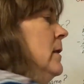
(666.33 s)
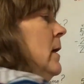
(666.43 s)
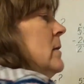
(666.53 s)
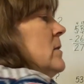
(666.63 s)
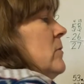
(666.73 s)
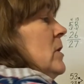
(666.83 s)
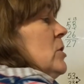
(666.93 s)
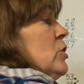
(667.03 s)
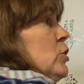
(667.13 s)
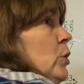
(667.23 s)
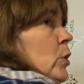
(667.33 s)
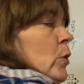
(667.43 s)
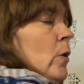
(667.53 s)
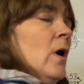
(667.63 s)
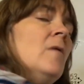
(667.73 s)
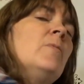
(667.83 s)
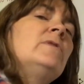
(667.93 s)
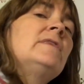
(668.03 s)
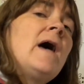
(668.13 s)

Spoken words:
The answer is 2. But